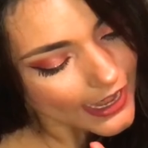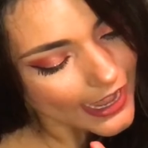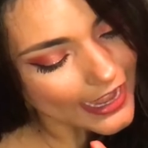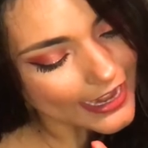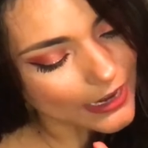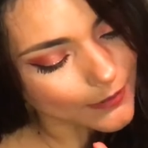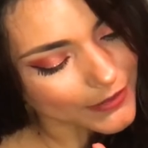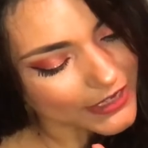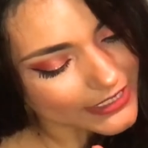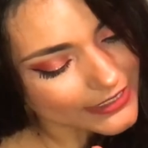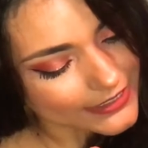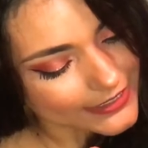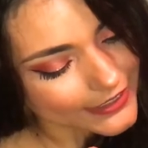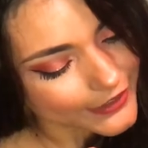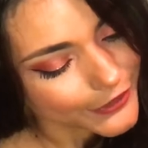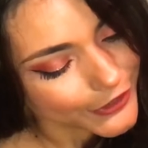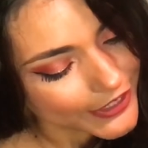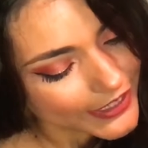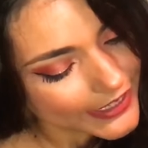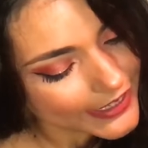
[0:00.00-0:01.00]
And I'm
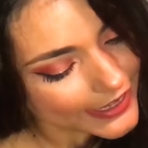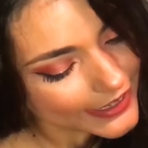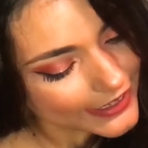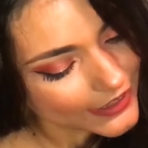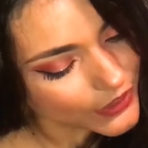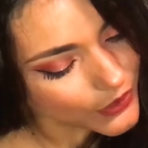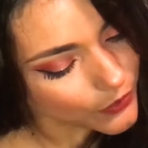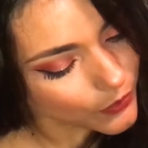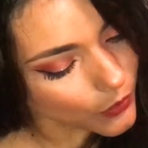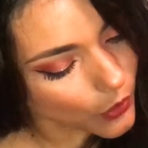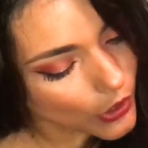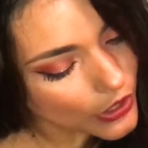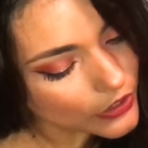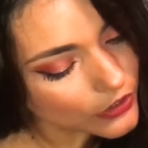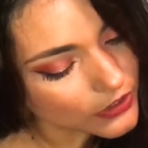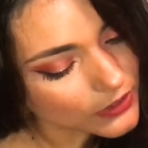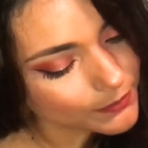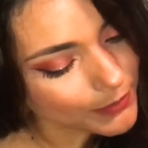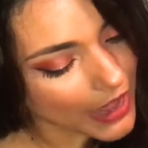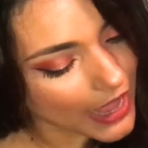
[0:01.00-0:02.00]
considering getting the
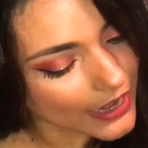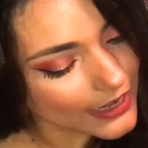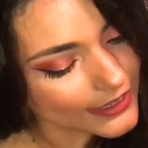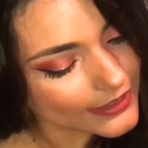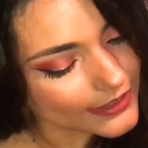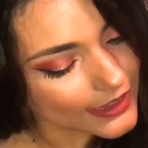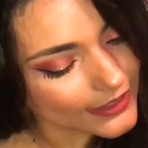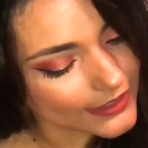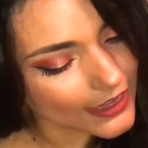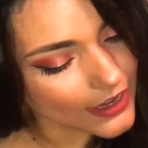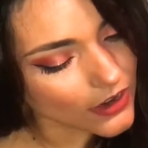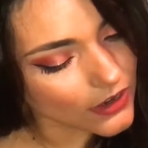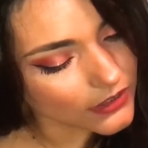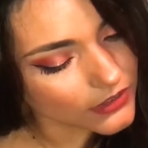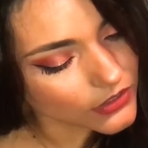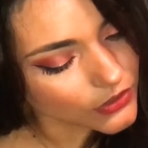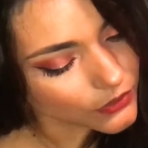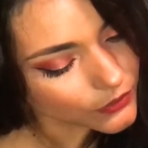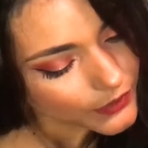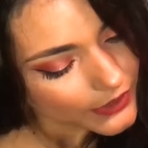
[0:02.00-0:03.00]
Royals palette that they
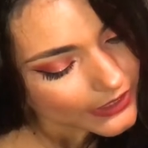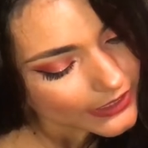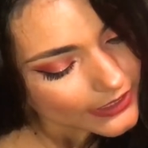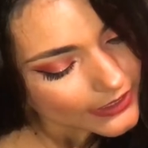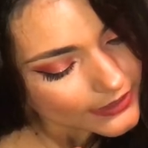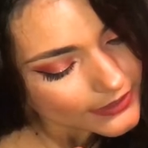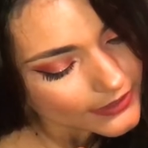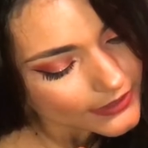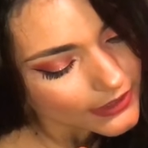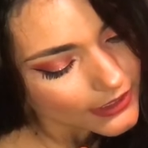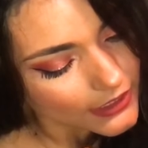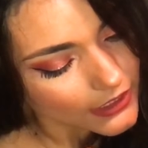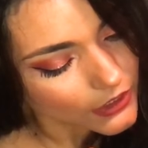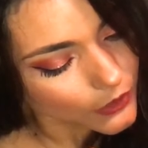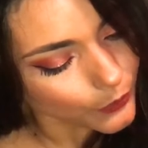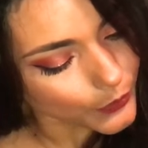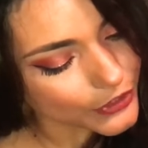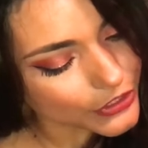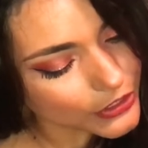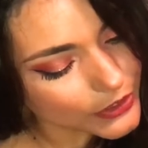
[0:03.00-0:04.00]
also released,
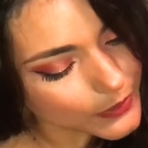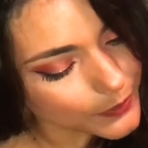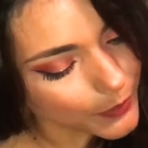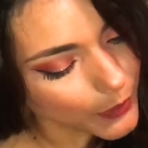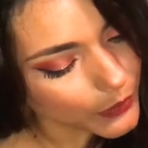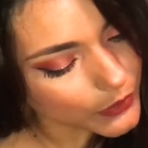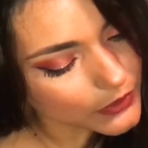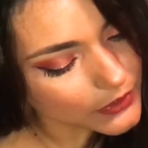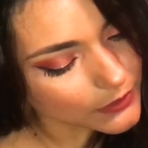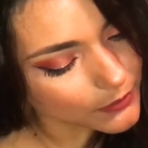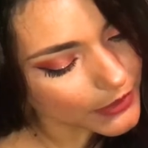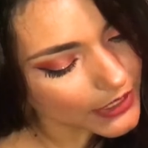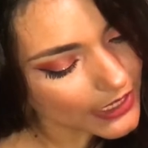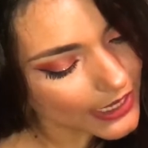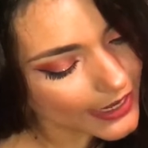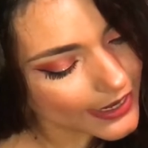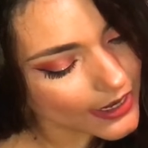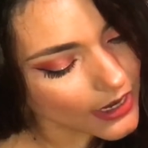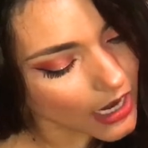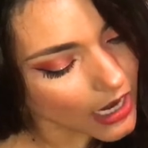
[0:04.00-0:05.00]
which is supposed to
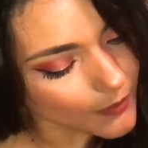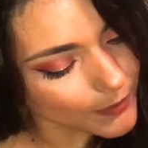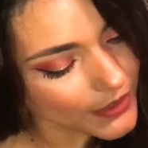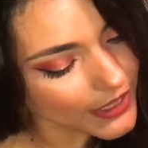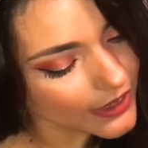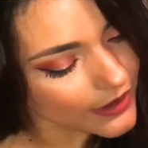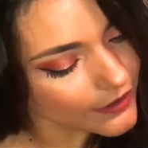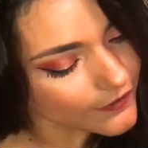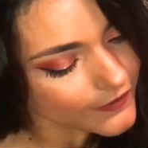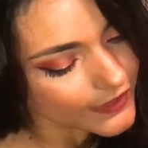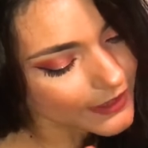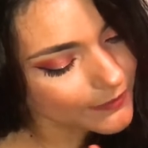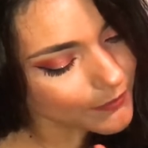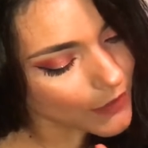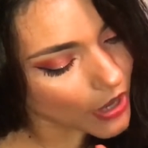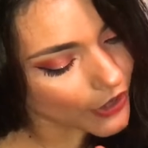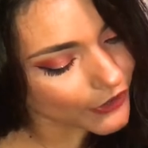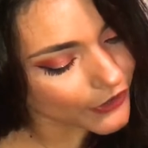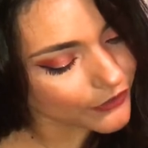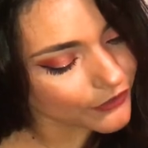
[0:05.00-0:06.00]
be a copy of the
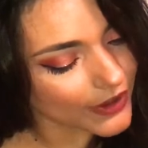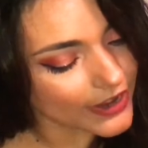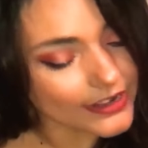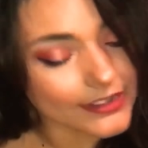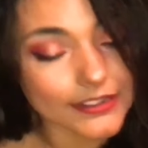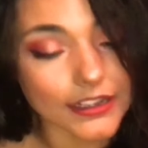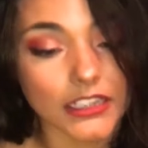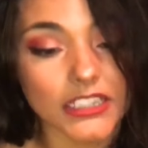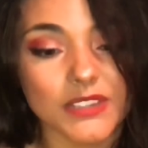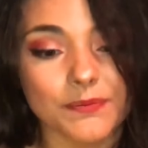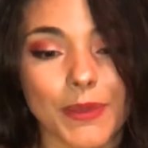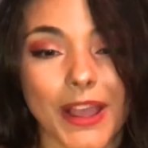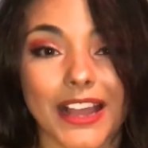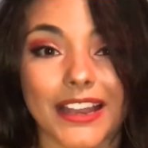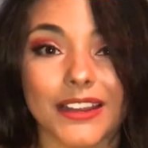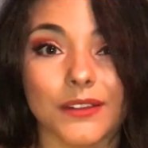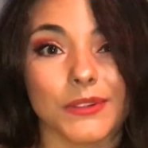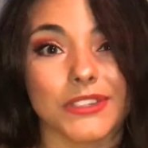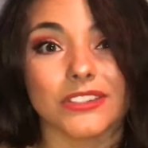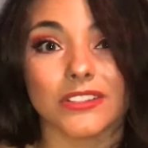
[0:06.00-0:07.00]
Modern Renaissance
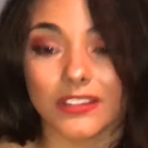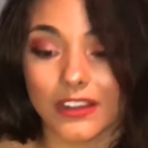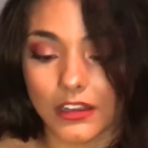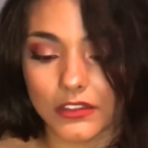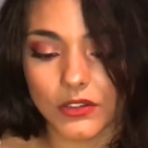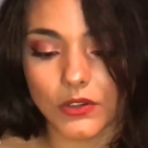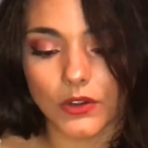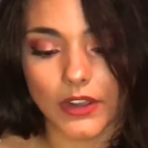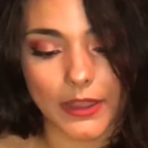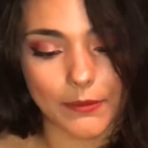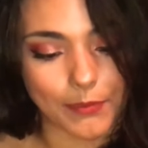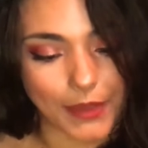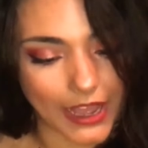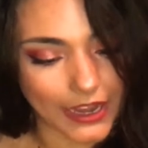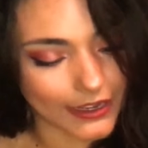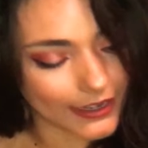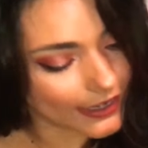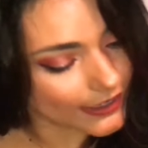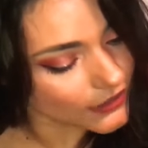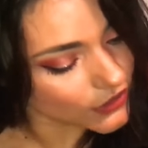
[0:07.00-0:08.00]
palette, which is also a
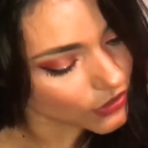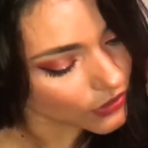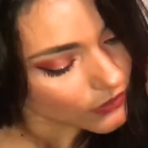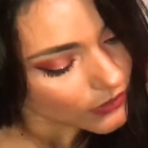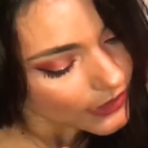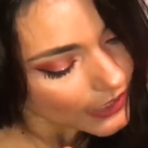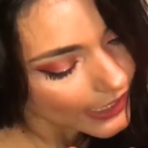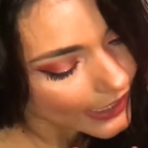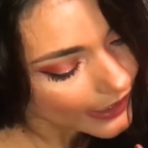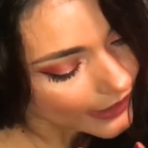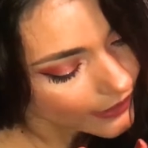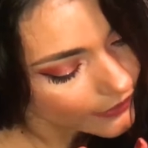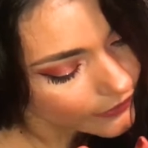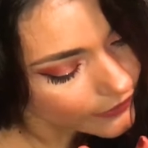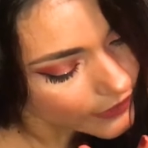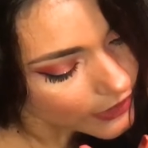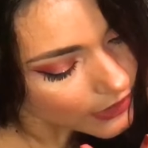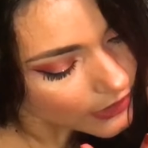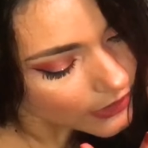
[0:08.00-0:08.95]
palette I don't have.